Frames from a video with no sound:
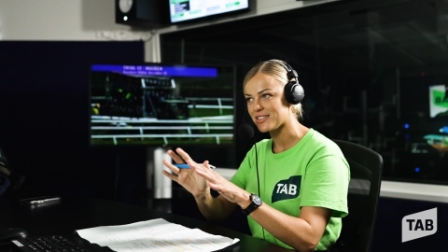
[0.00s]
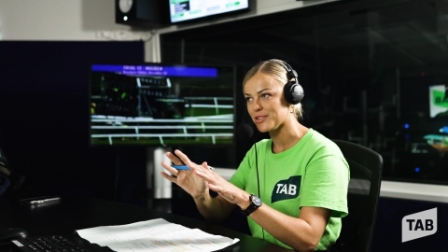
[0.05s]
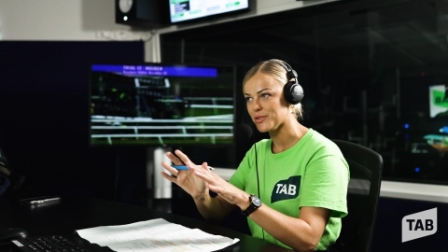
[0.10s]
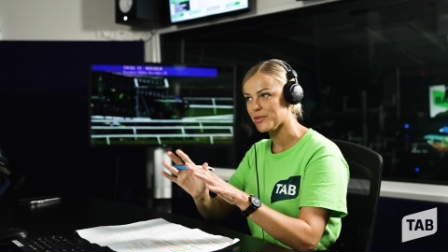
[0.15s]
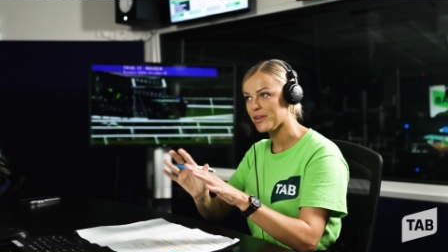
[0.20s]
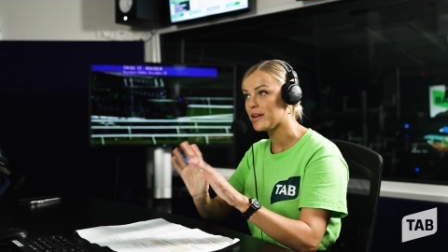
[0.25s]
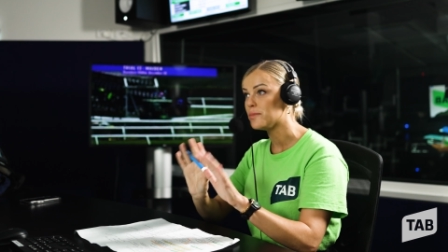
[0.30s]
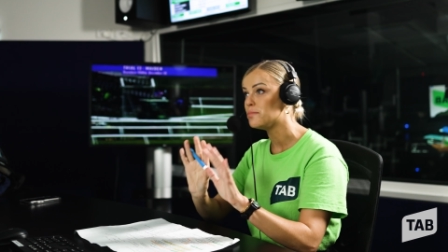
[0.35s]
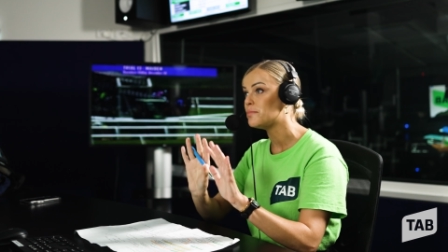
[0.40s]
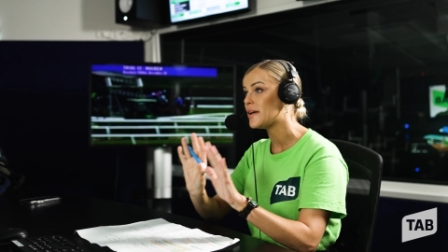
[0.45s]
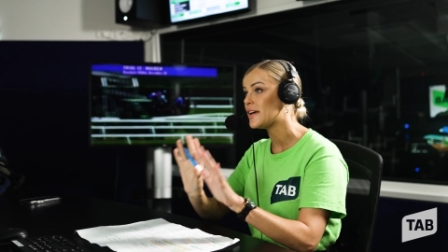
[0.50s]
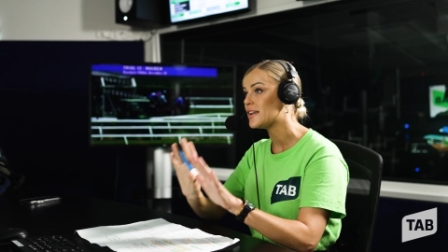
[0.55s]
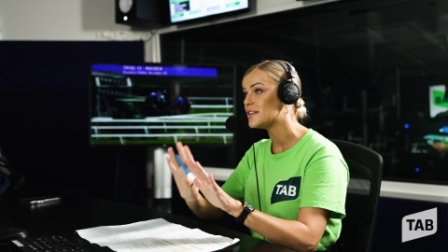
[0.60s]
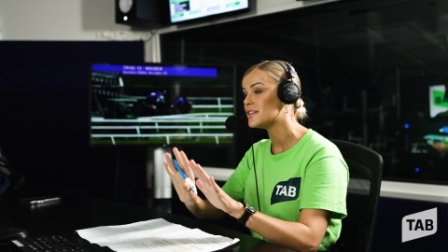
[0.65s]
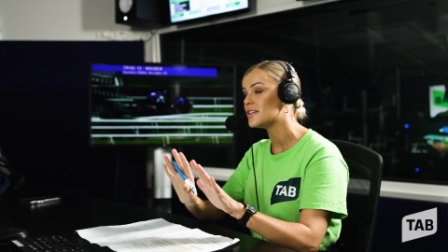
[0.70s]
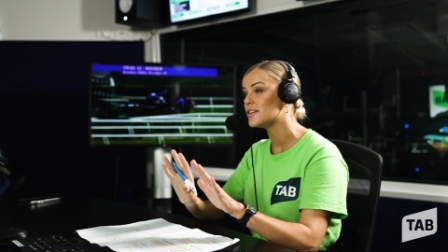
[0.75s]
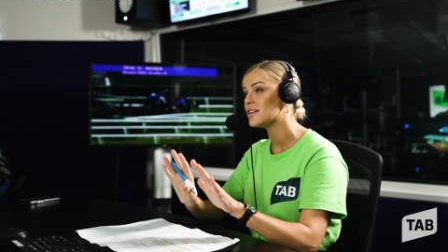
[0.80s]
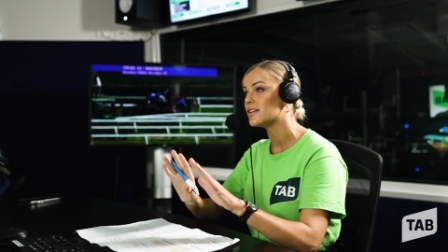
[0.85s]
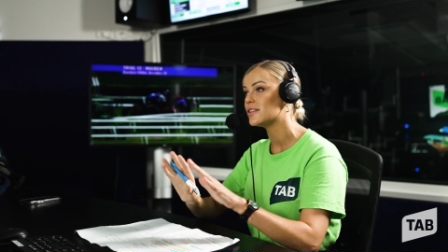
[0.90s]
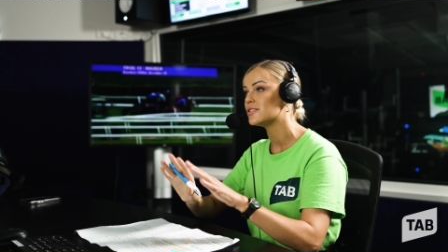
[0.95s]
to. And
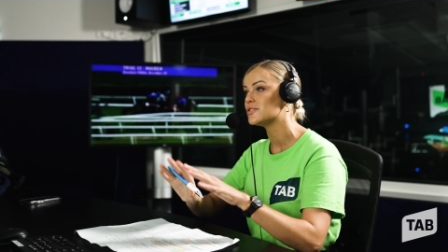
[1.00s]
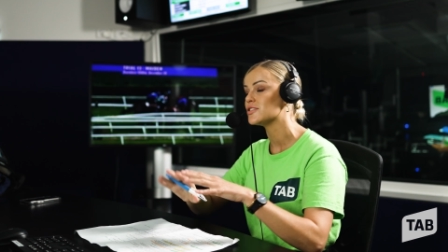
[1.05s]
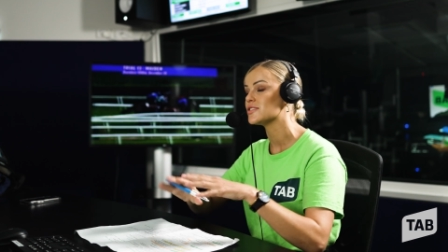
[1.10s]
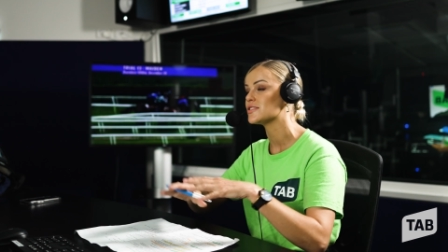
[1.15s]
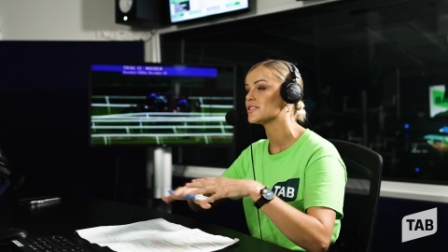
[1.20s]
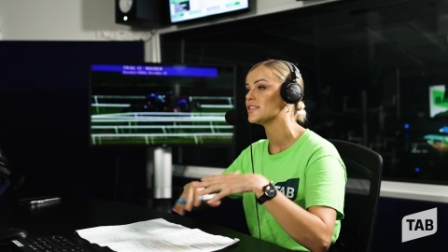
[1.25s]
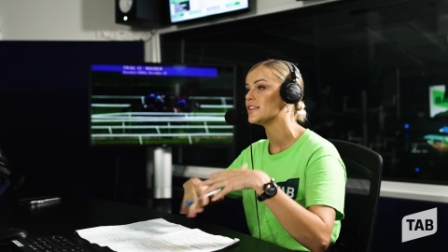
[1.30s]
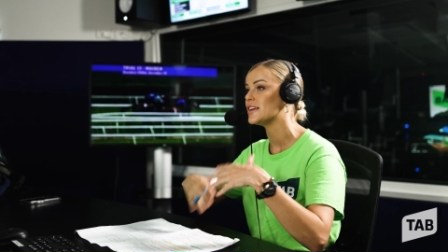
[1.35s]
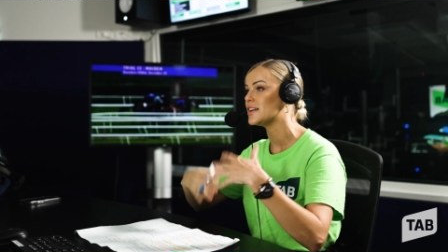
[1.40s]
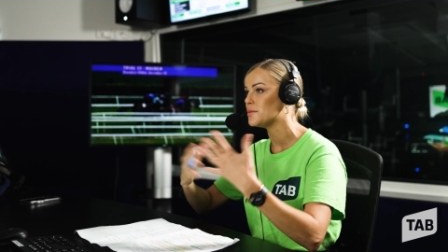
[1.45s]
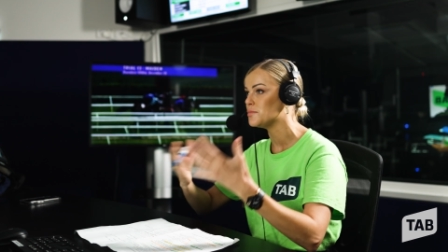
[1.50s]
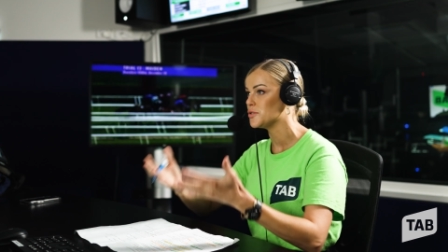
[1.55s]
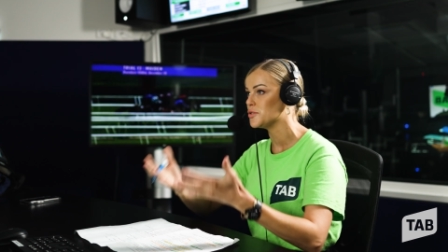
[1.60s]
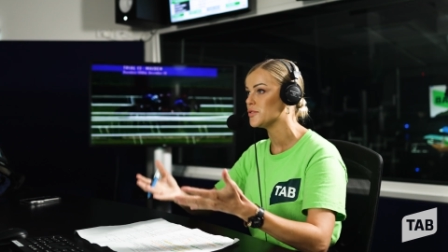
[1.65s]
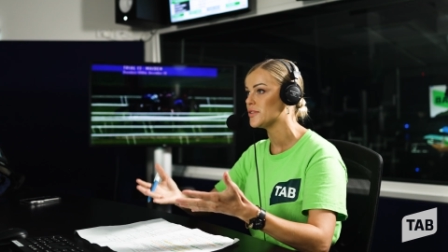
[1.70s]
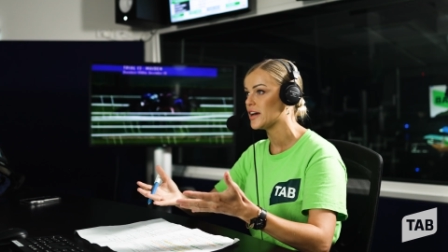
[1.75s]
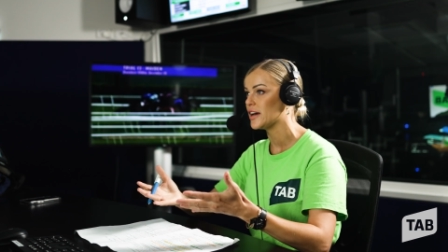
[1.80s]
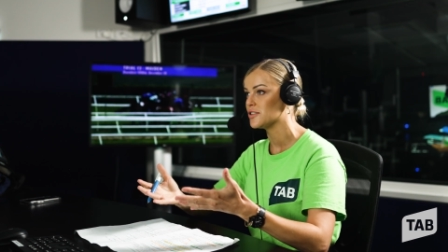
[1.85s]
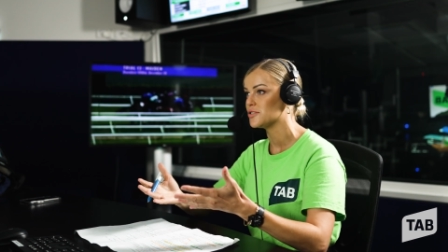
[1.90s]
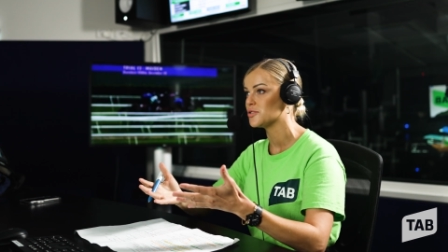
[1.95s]
Ben just let him
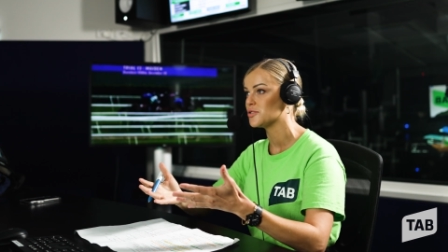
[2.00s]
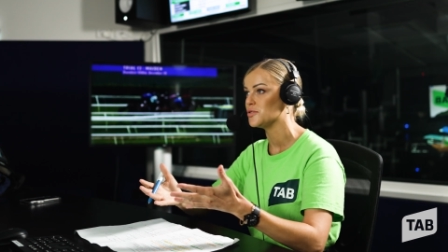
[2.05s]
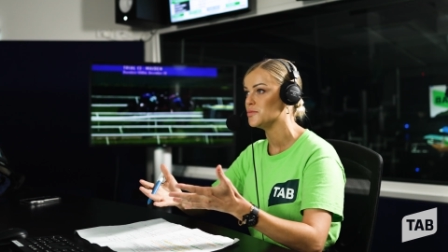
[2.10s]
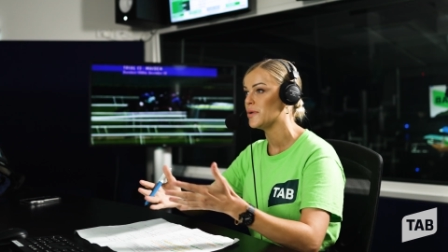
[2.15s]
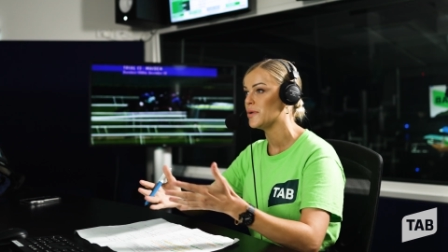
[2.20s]
do that too.